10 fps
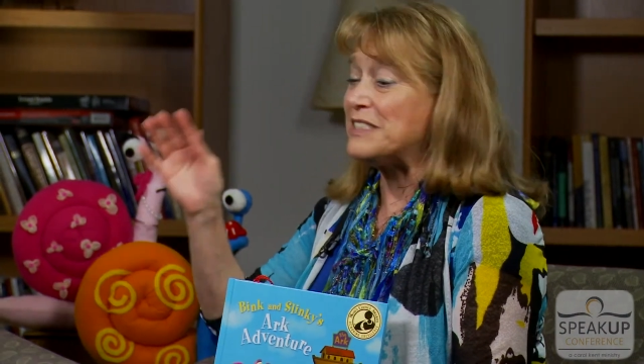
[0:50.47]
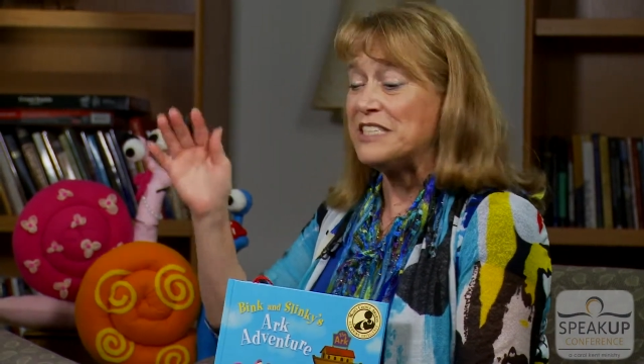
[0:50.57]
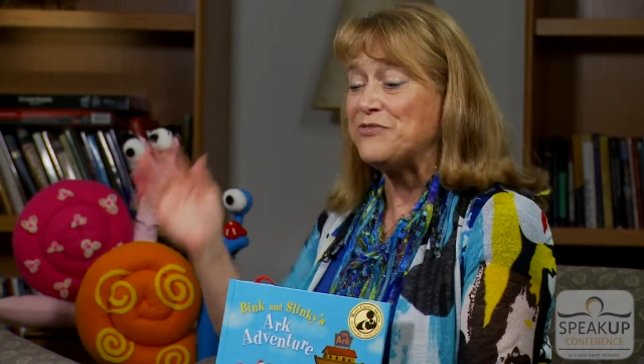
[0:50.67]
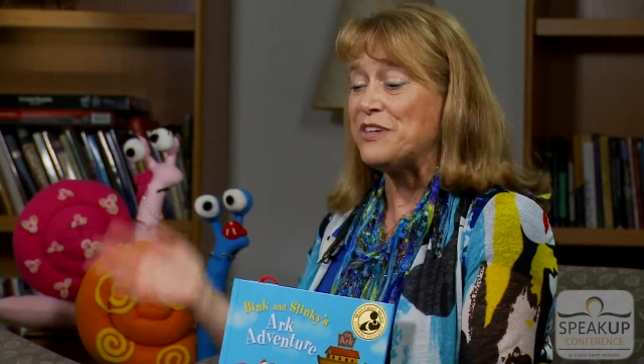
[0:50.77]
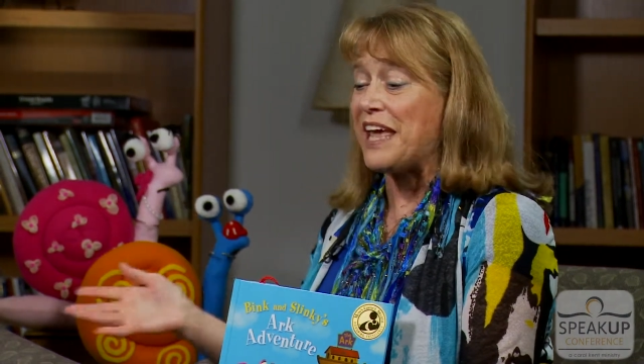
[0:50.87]

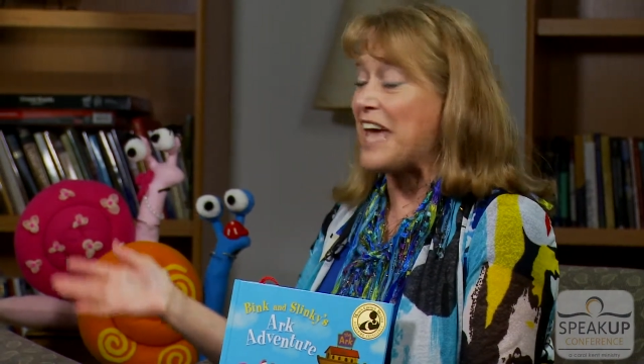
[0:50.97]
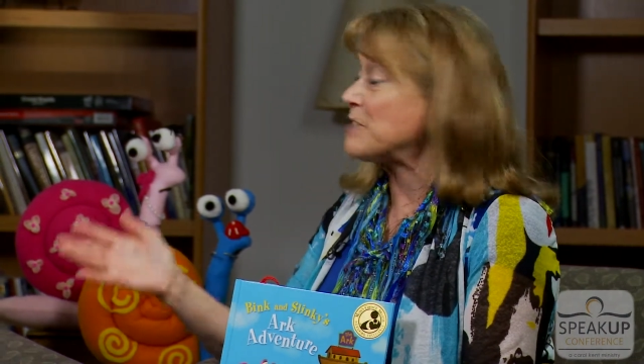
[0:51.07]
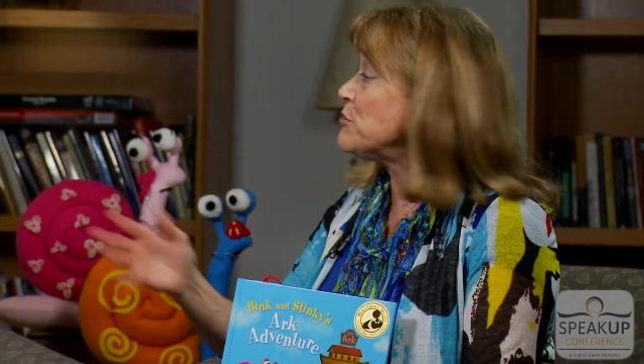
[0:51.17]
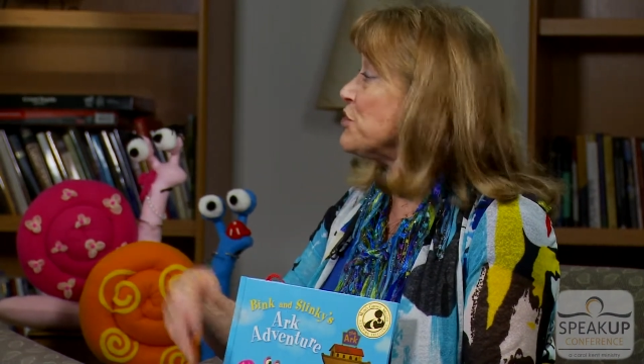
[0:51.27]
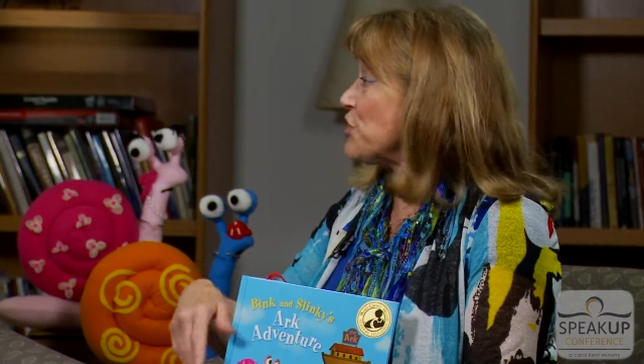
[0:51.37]
different
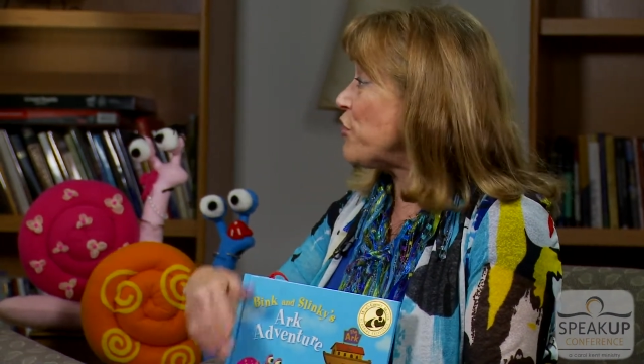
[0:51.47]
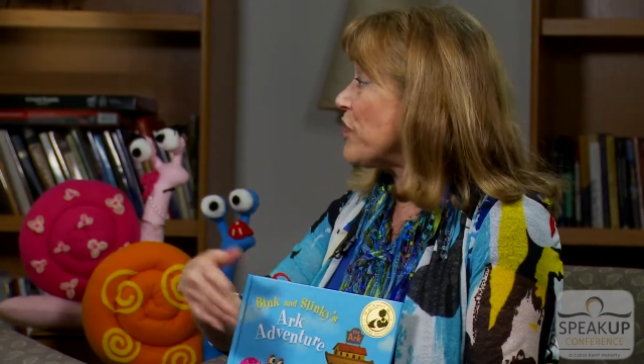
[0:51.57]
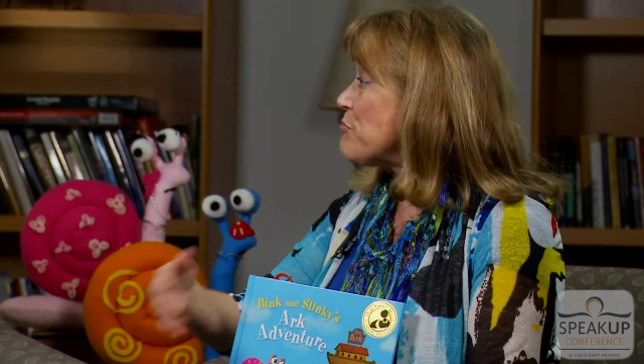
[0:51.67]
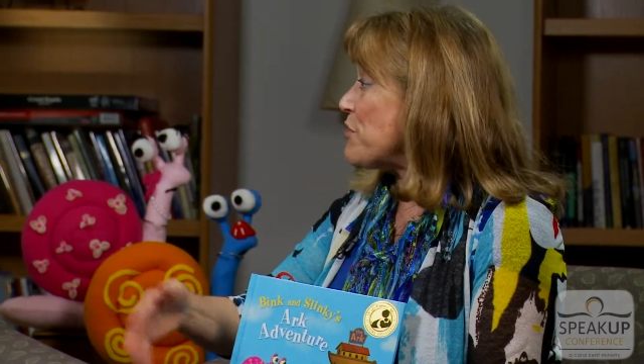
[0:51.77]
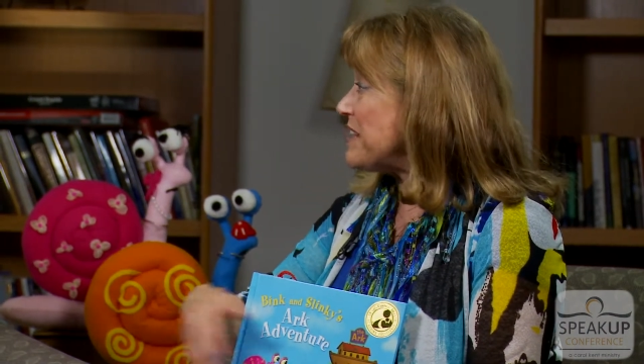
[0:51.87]
animals
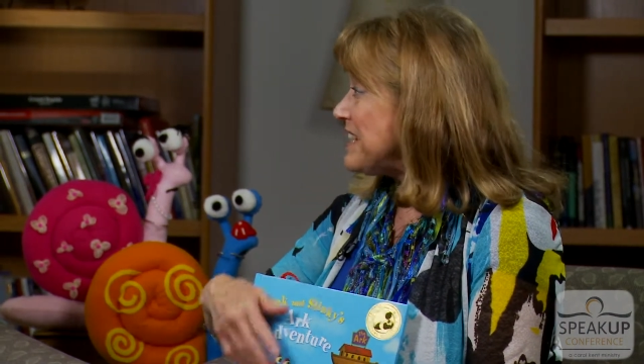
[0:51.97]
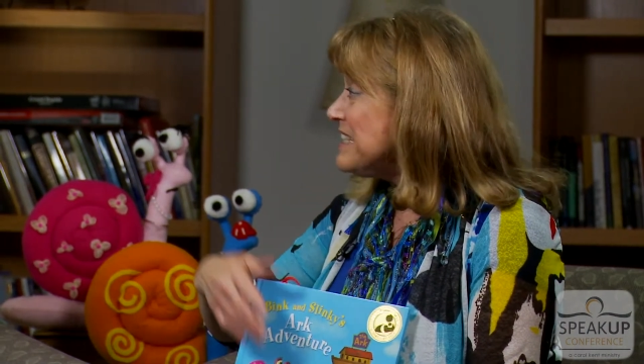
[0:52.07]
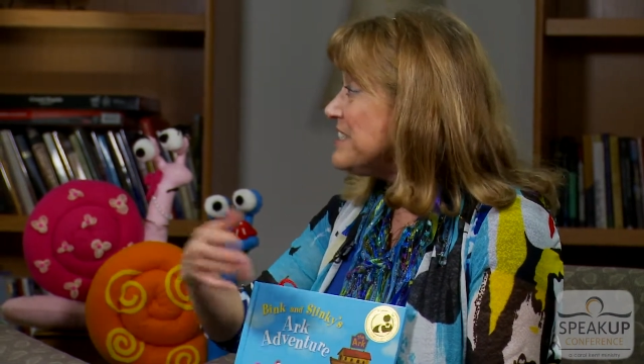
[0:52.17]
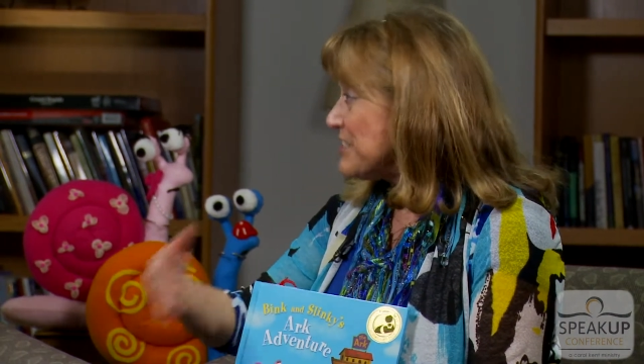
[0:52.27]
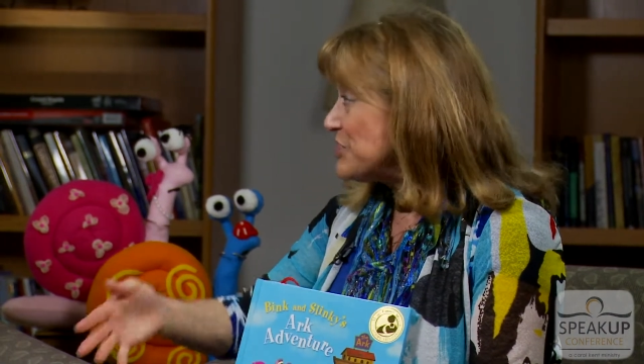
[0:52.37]
incorporated
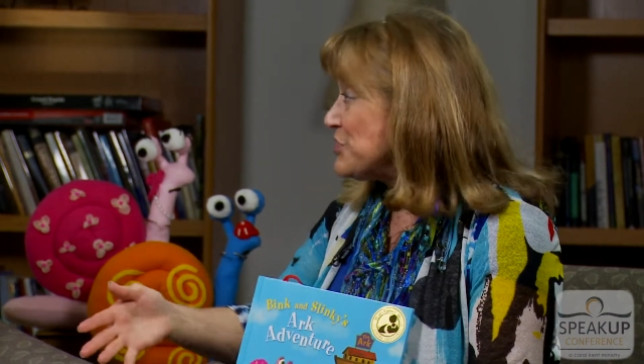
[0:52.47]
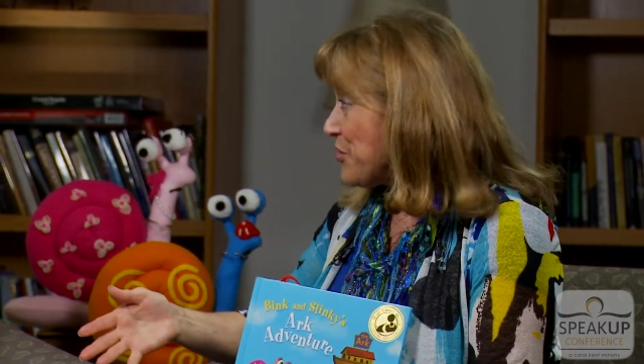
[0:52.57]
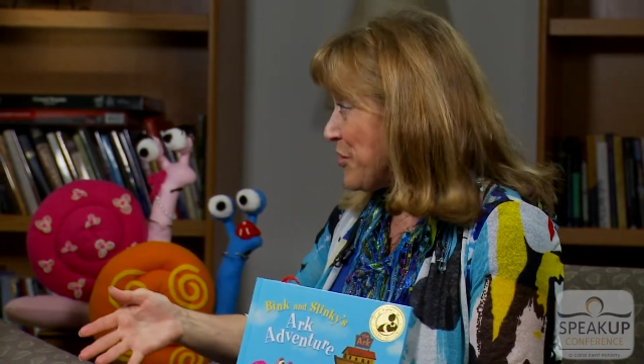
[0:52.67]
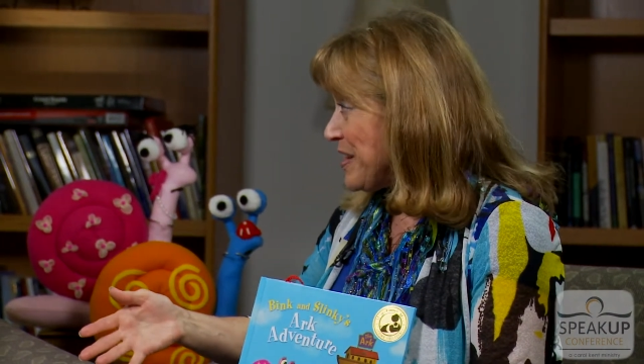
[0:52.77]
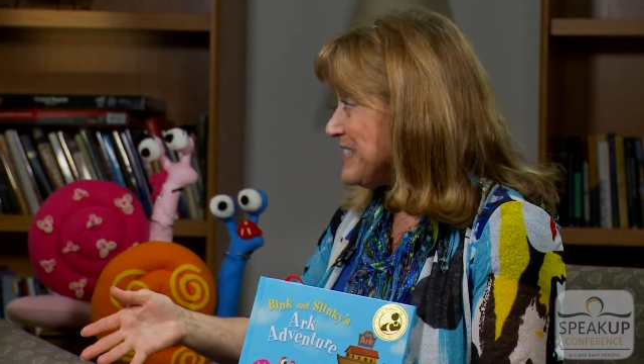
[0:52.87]
into the
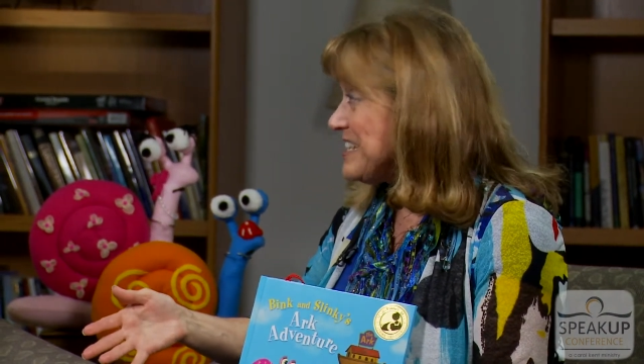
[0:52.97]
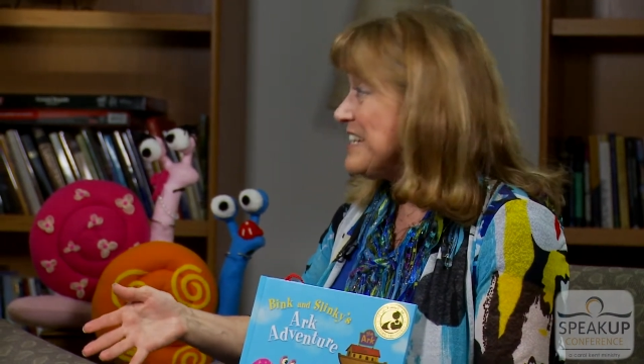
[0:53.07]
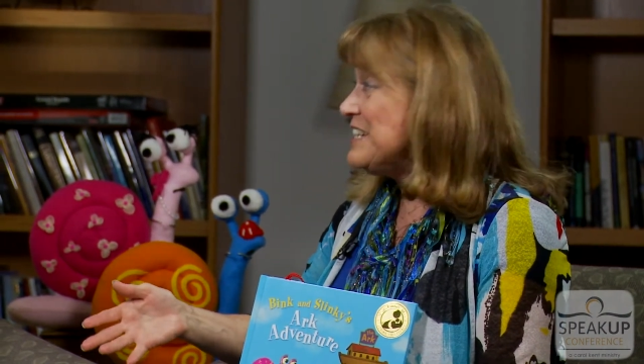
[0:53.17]
stories